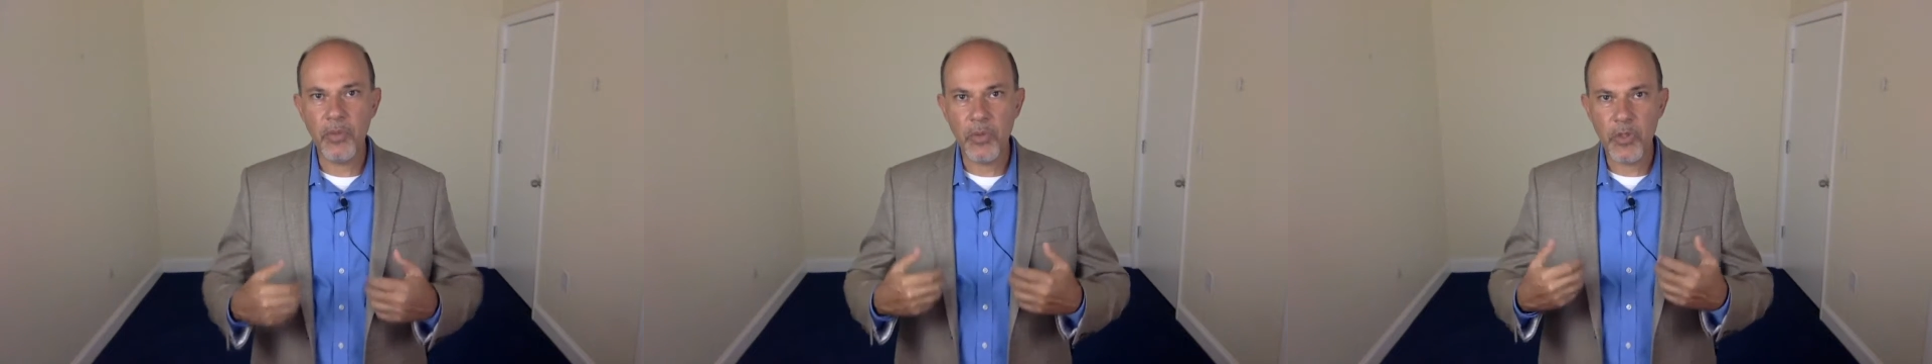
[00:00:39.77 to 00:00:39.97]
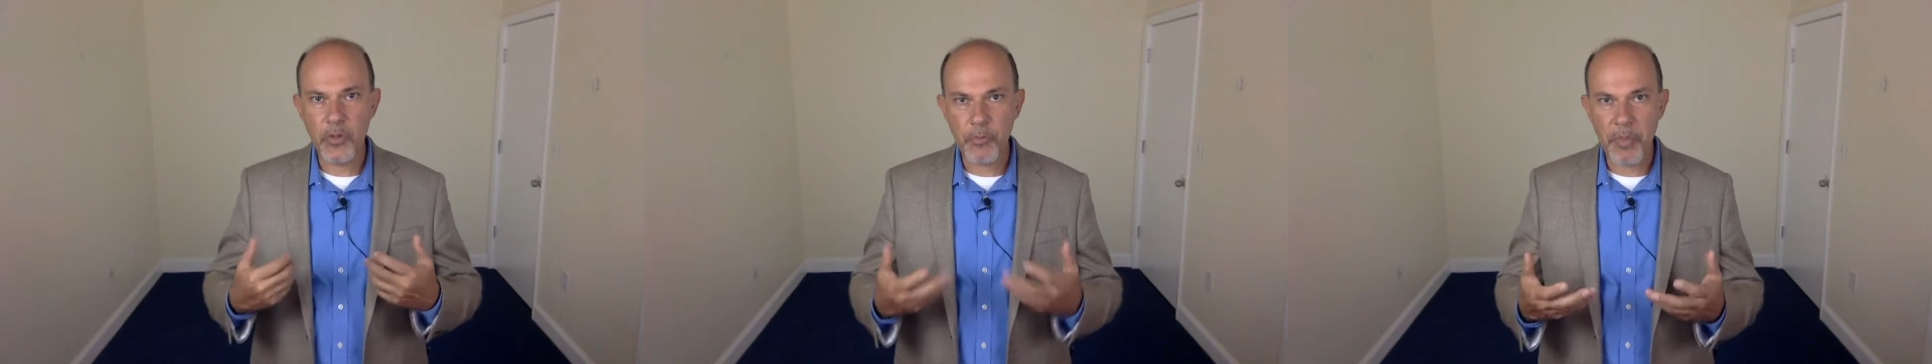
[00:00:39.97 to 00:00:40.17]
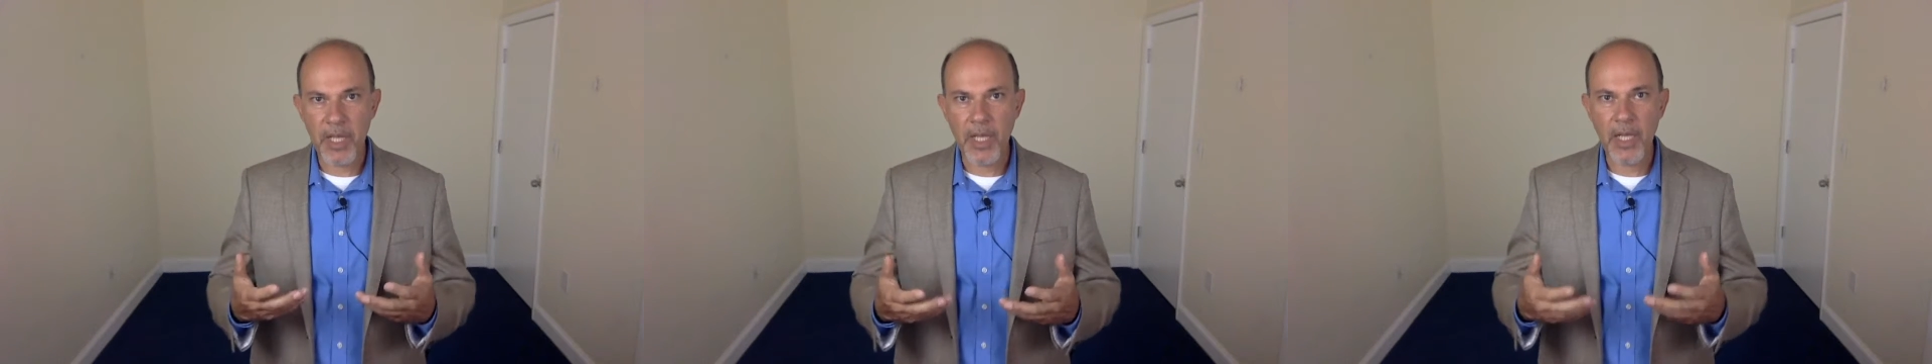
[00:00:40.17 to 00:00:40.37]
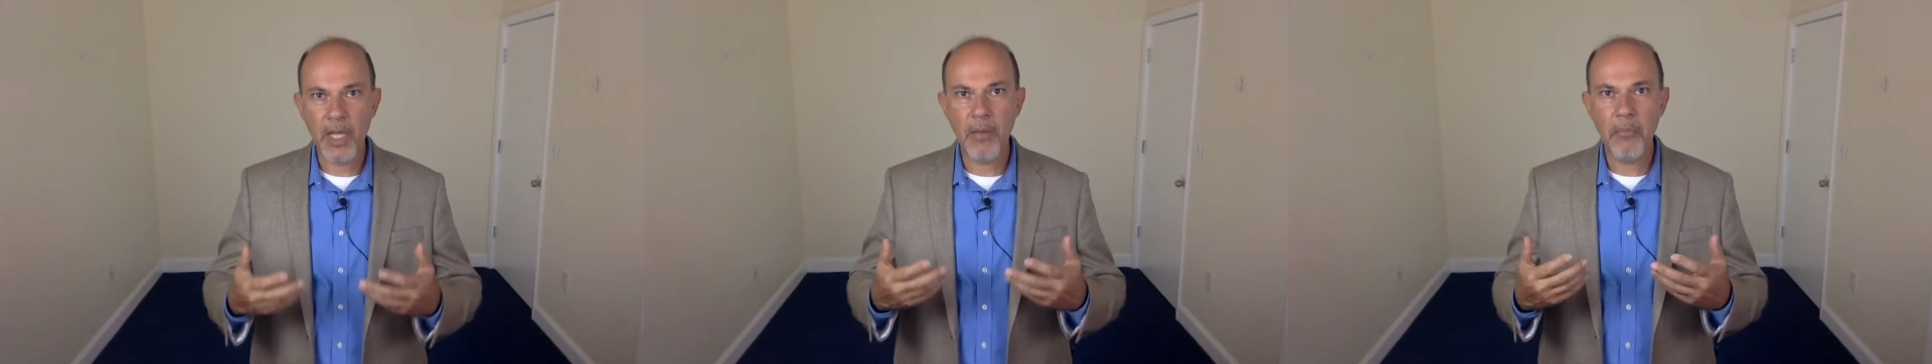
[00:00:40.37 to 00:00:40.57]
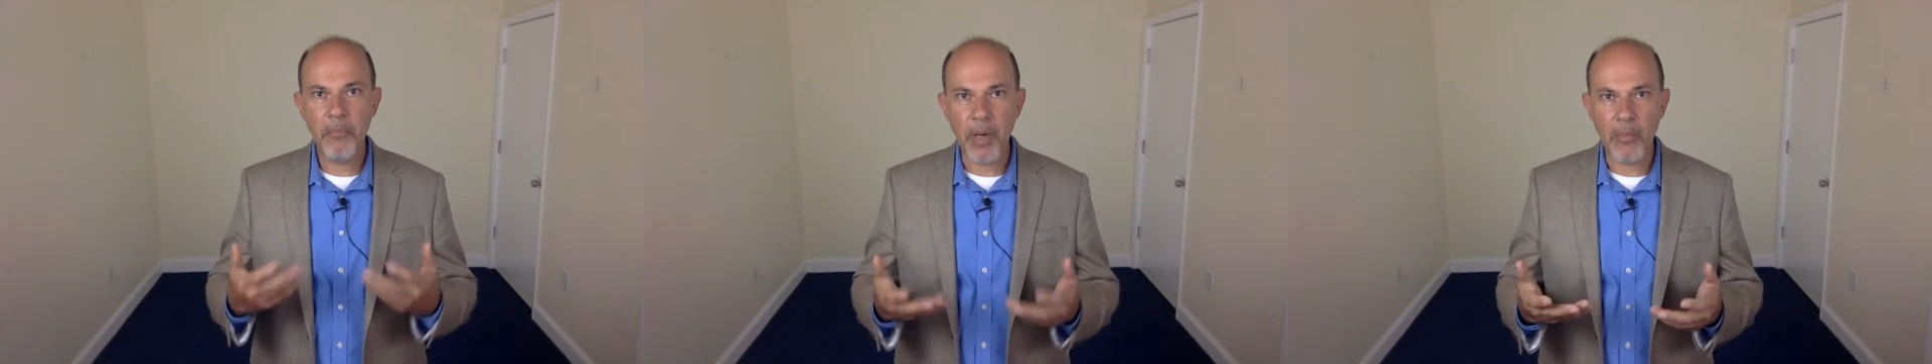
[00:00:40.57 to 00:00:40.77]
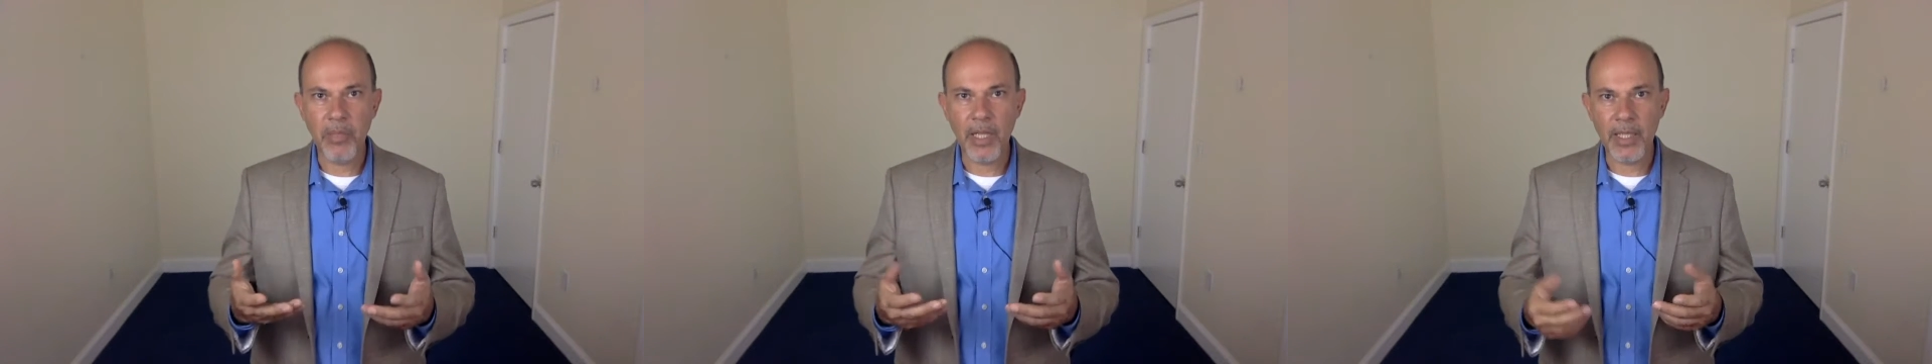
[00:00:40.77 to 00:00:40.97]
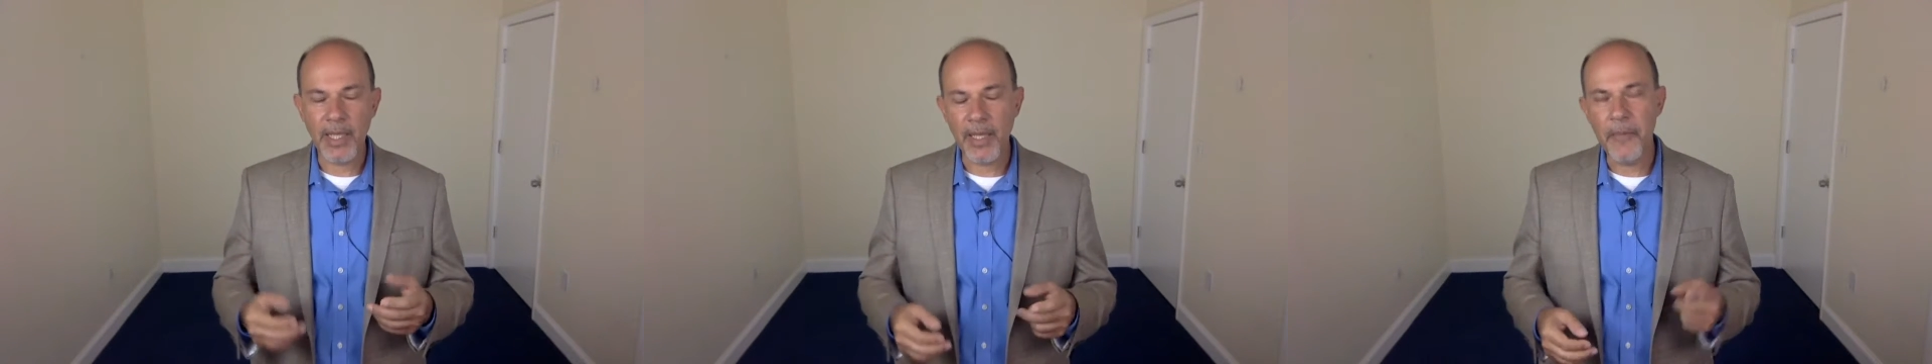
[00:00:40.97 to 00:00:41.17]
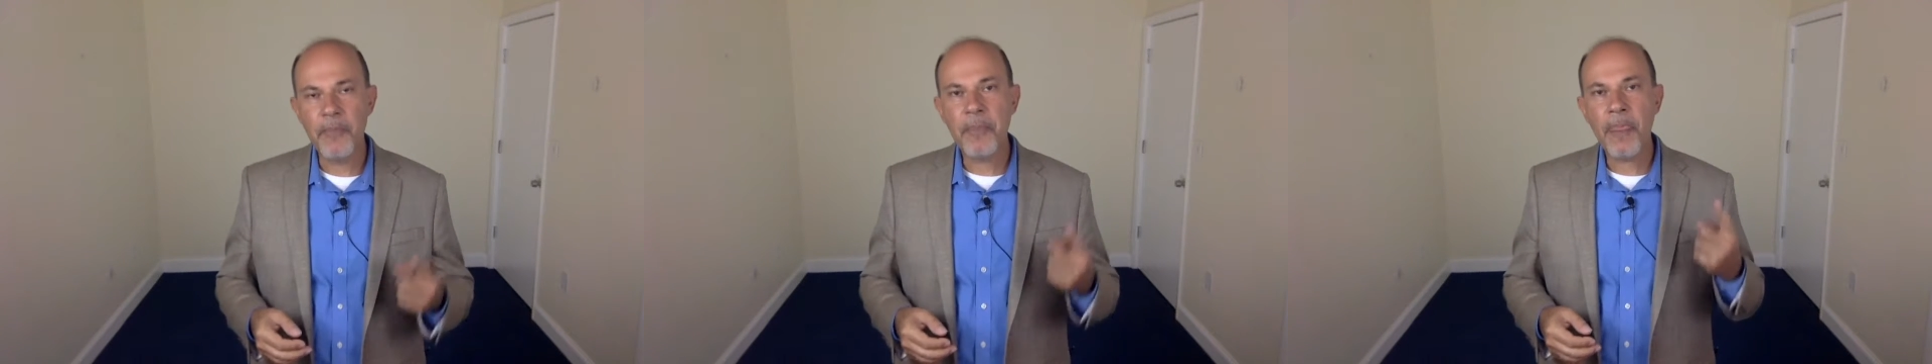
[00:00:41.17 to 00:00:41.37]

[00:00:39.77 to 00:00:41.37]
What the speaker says: to speak publicly.